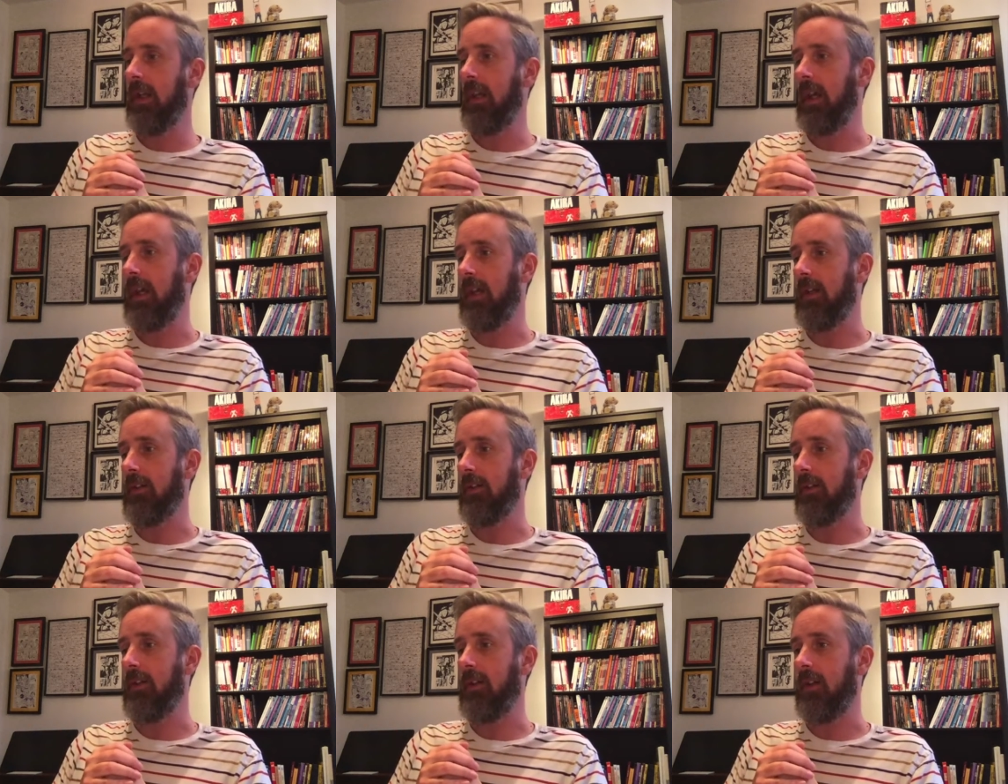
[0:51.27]

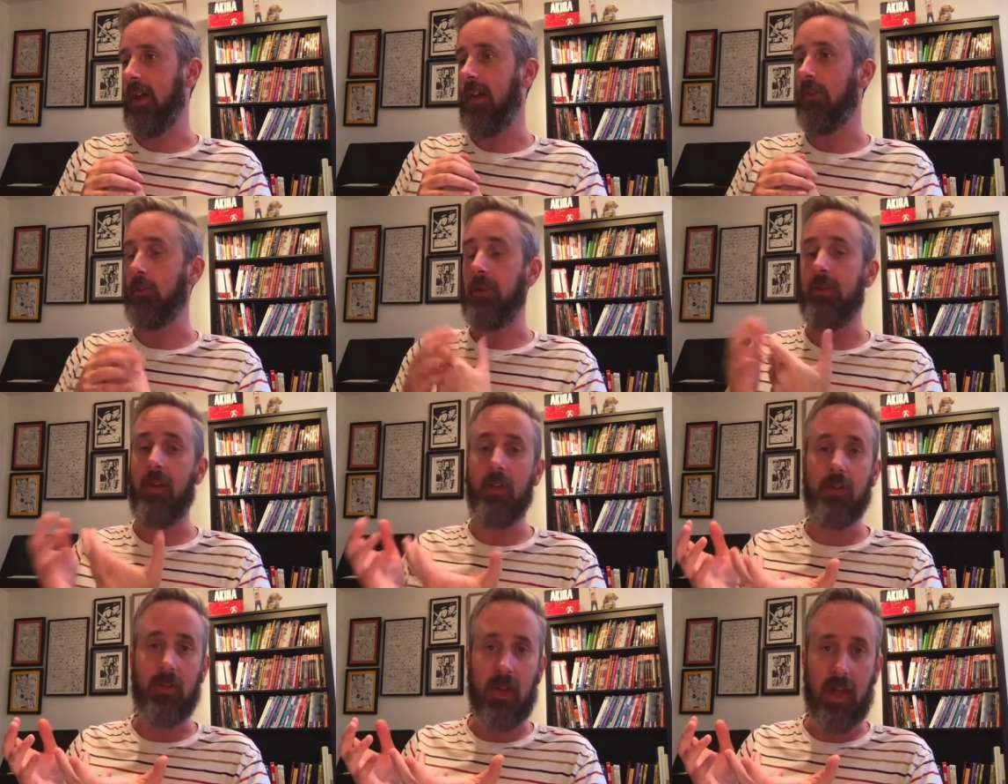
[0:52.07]
And as a
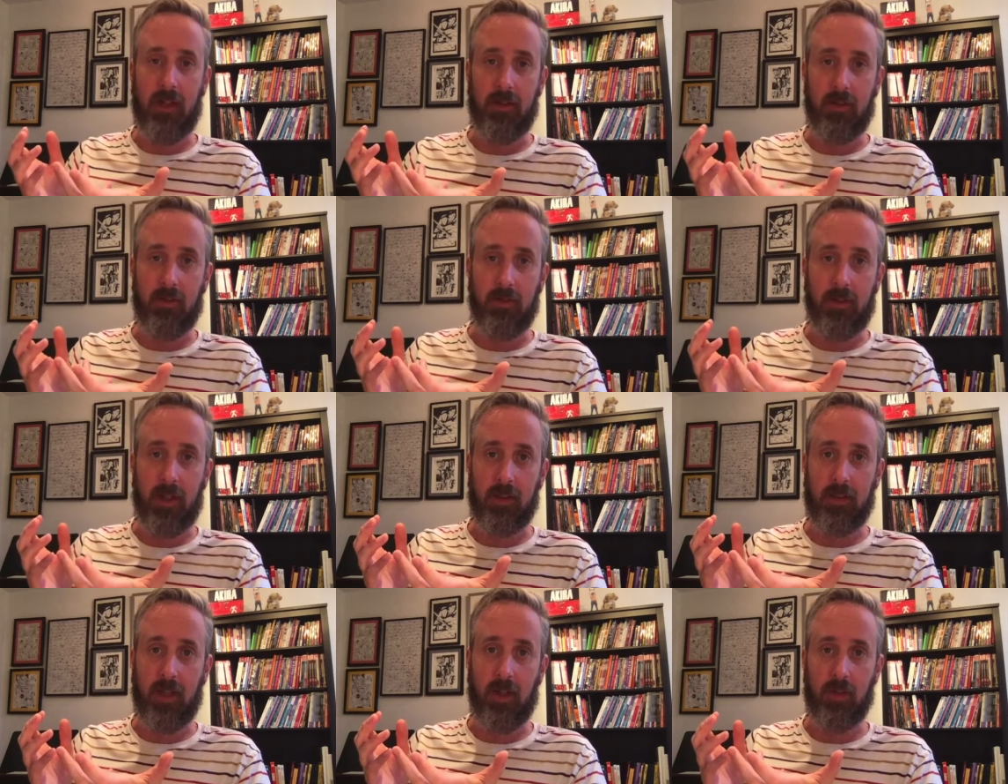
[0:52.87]
result of that,
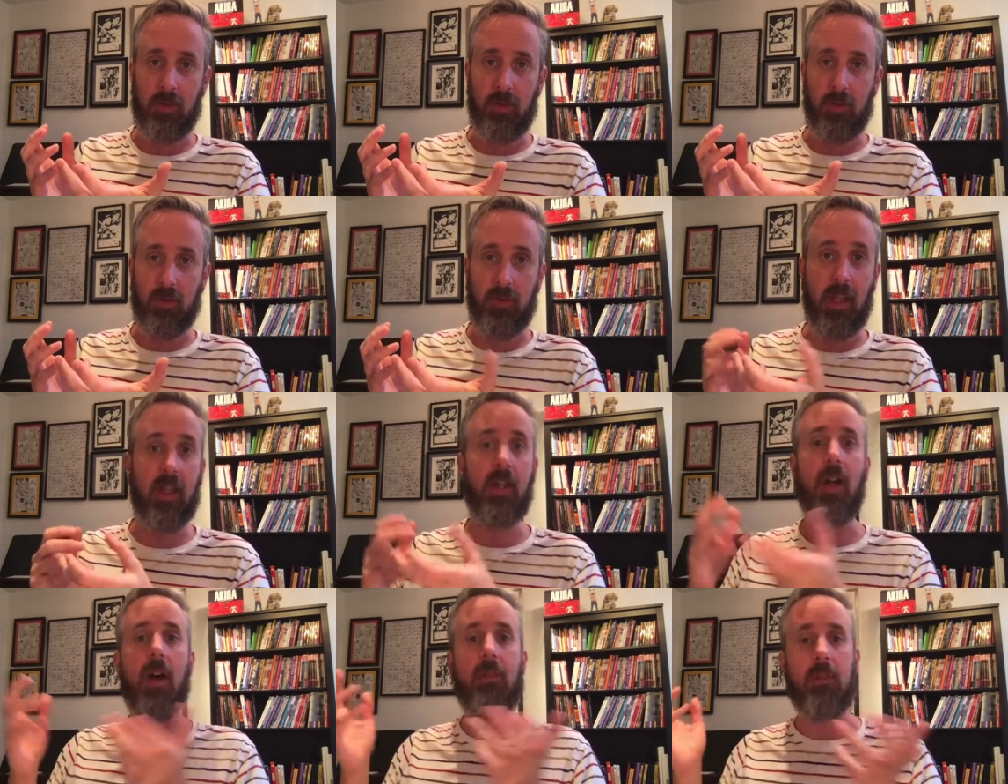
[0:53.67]
that character is
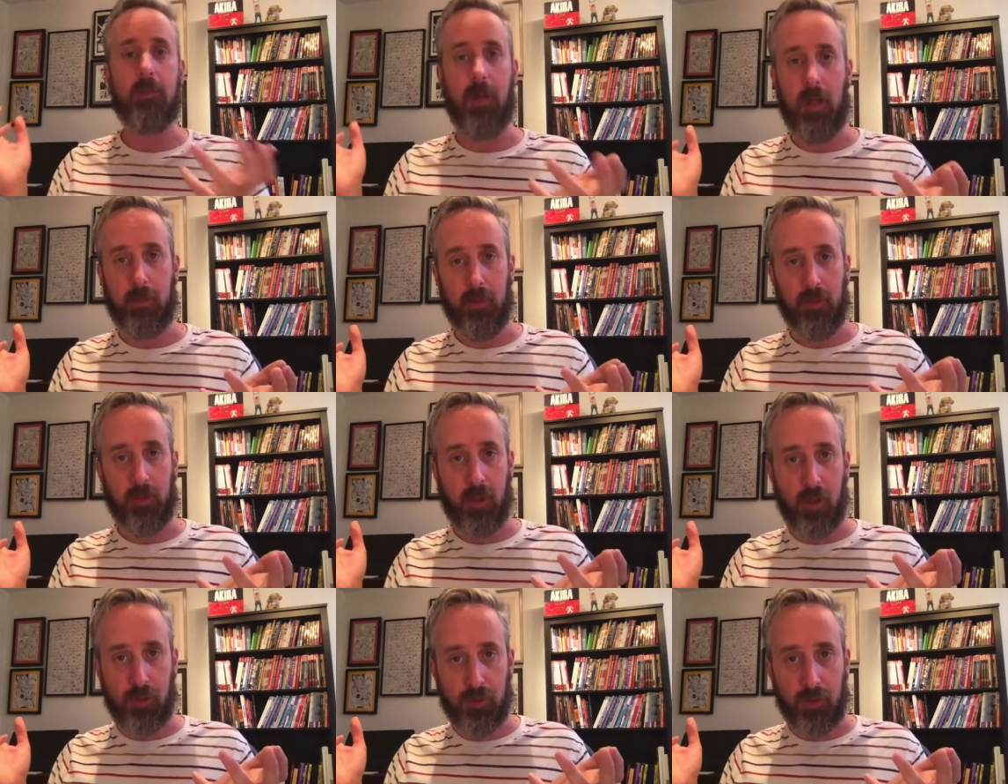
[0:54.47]
taken off in popular
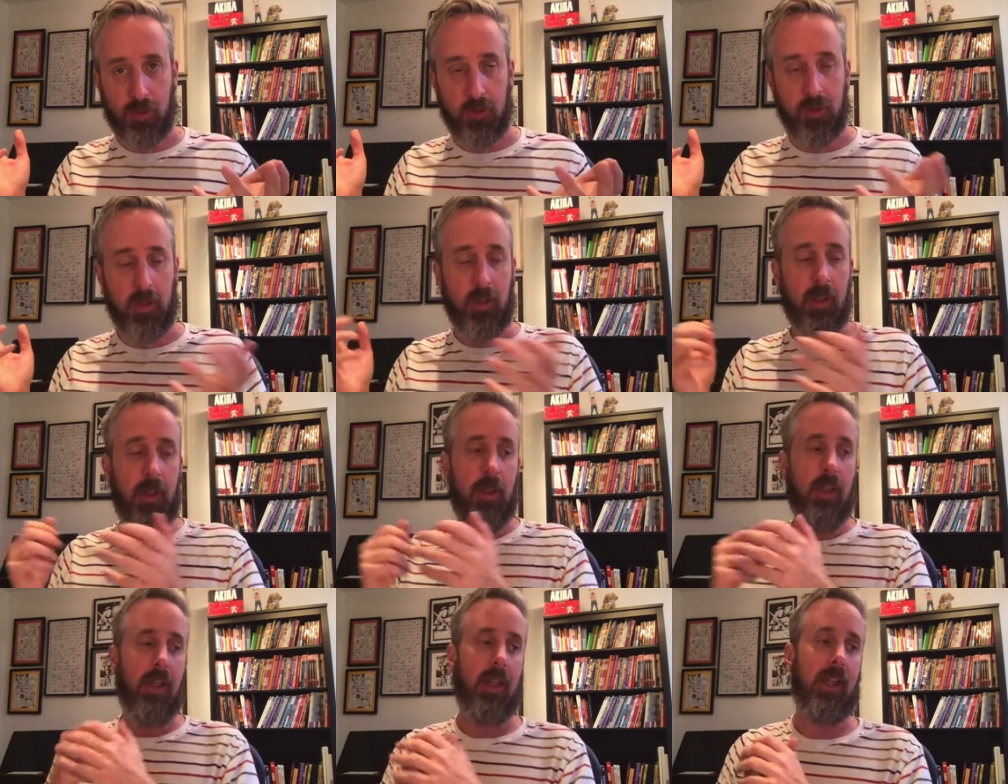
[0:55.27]
culture
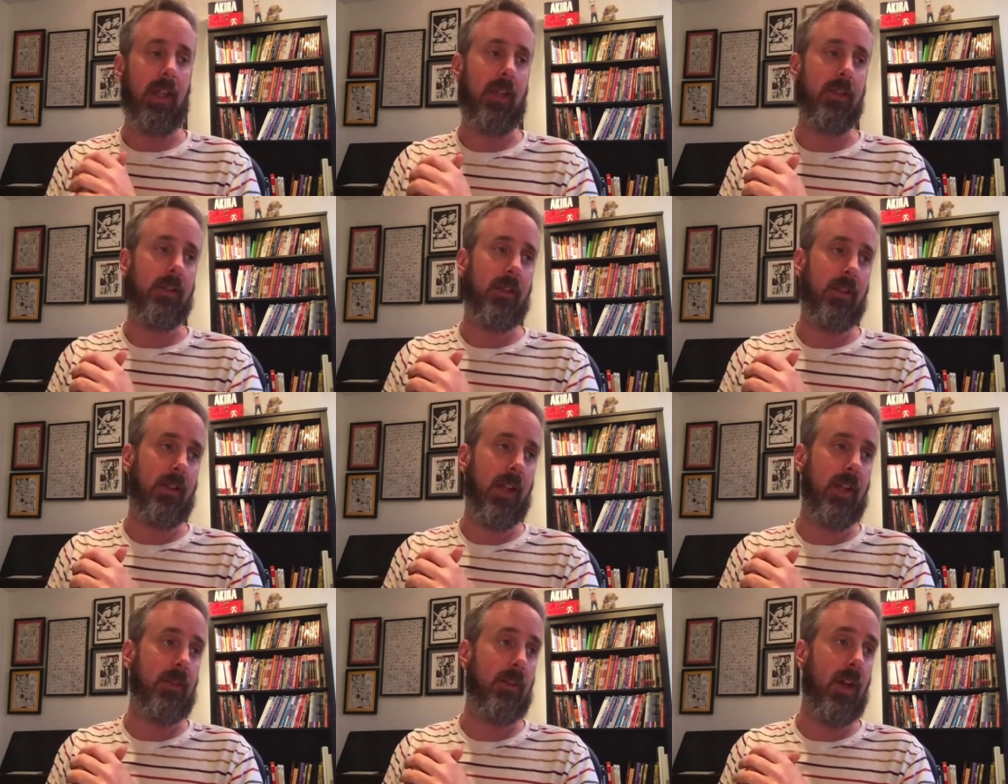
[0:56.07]
and
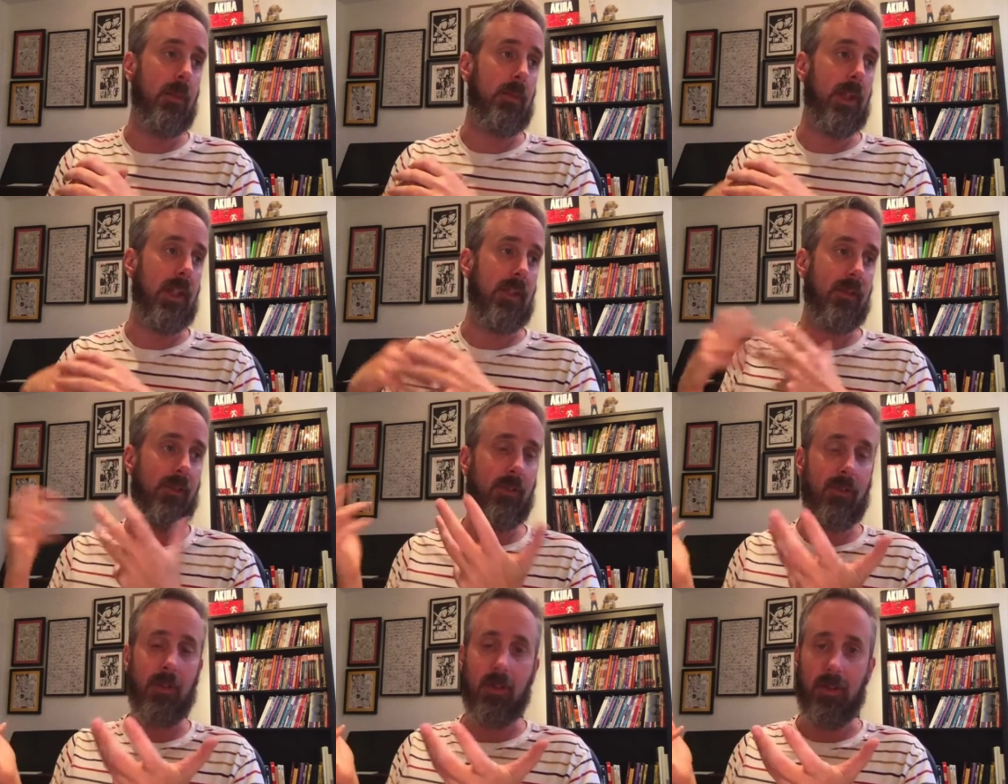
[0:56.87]
kind of
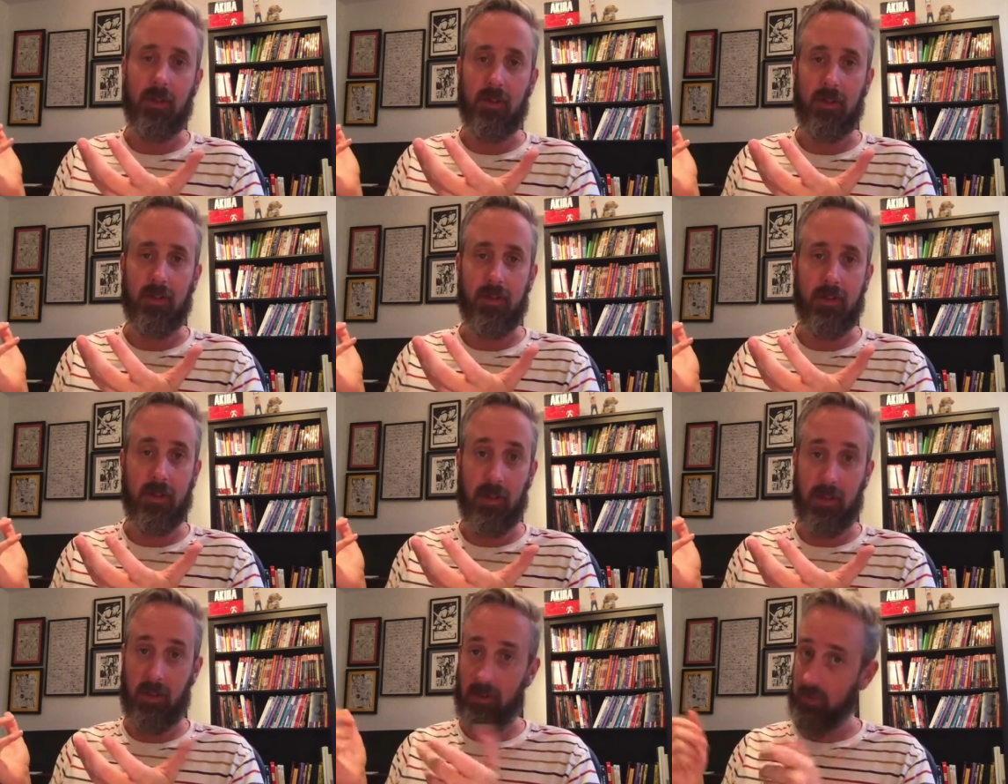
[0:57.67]
dominates
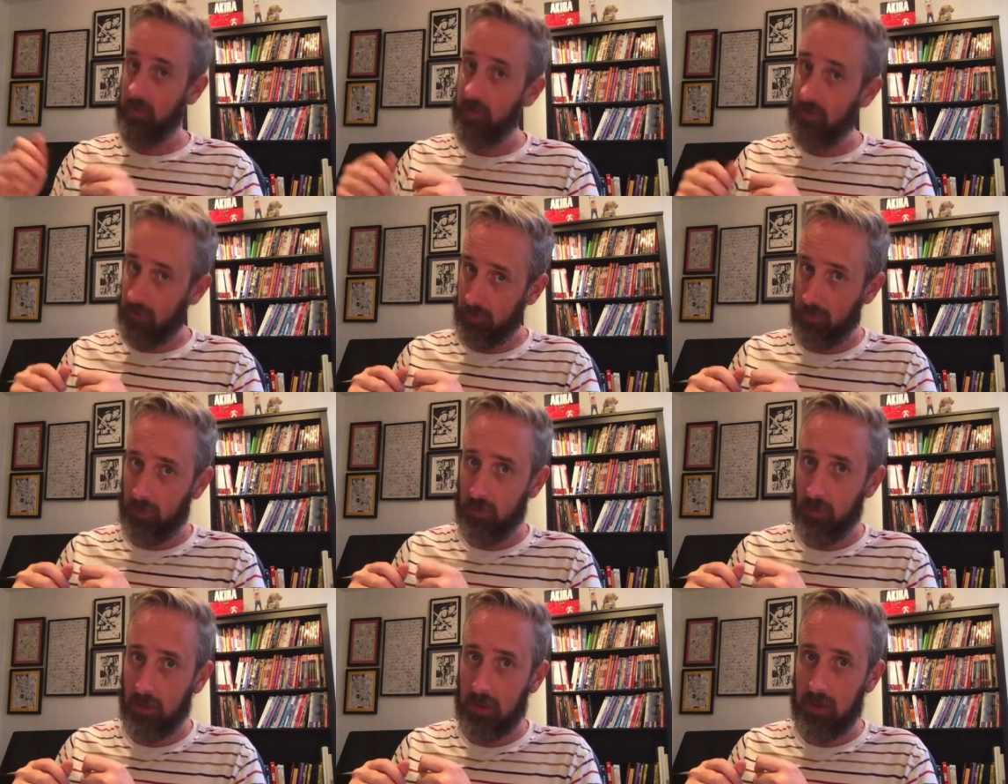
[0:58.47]
the silver
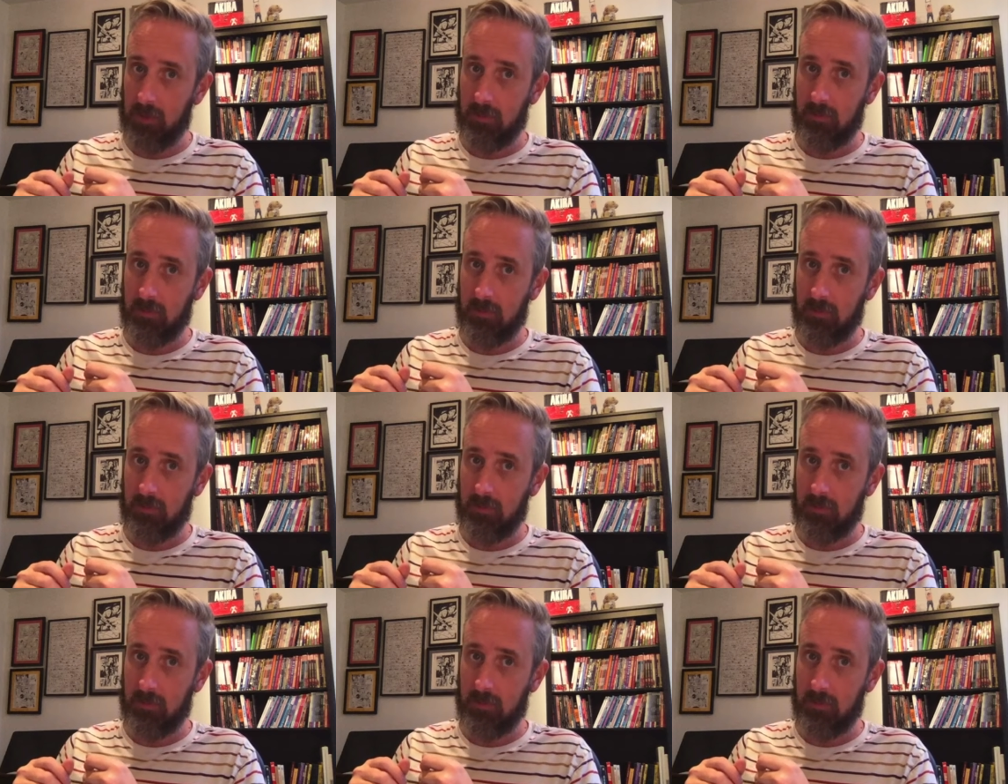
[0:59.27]
screen